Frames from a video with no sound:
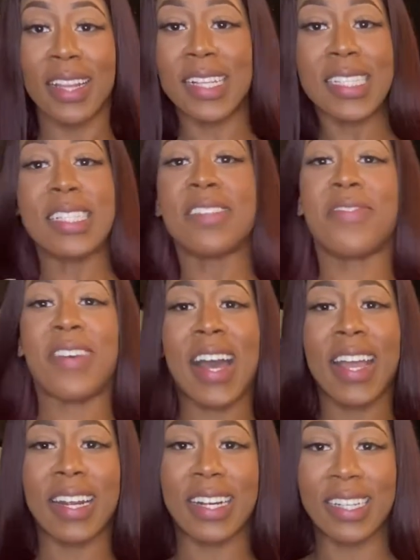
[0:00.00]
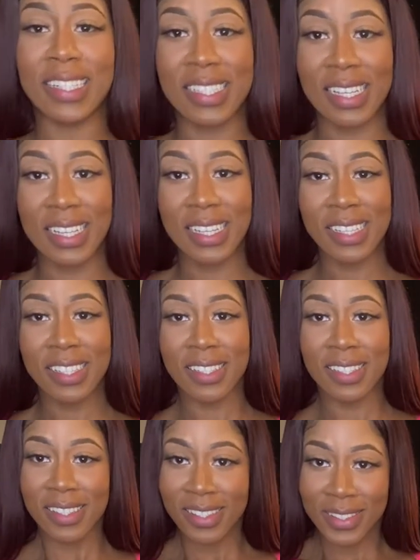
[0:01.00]
This is fire,
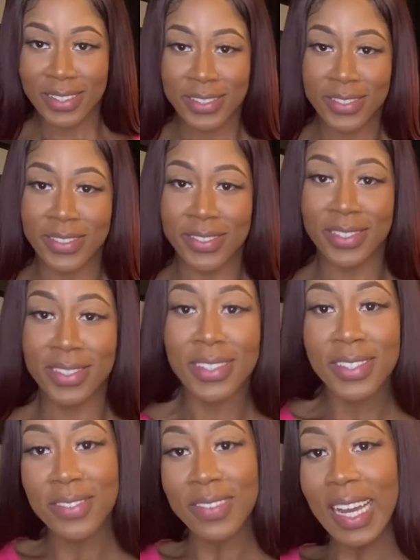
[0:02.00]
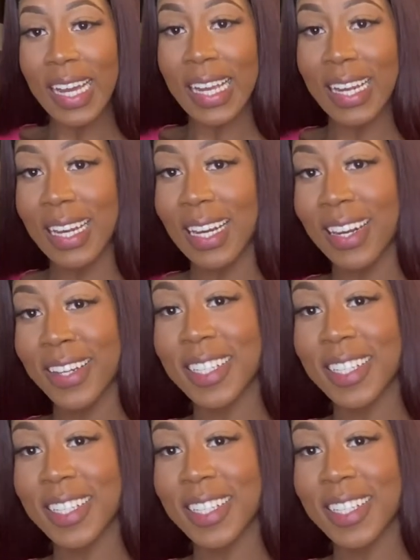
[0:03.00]
sis. Oh, fire.